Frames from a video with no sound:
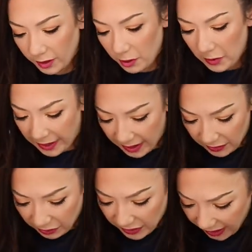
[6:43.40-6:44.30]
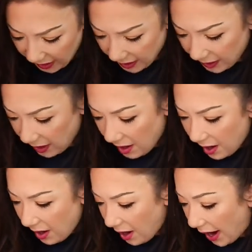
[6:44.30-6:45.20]
Okay, and then
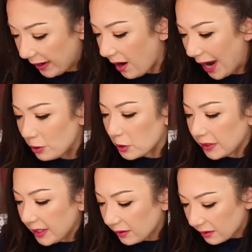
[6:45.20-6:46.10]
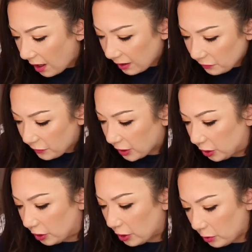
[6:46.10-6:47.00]
I got actually a lot of
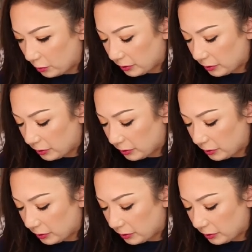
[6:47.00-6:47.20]
clothes.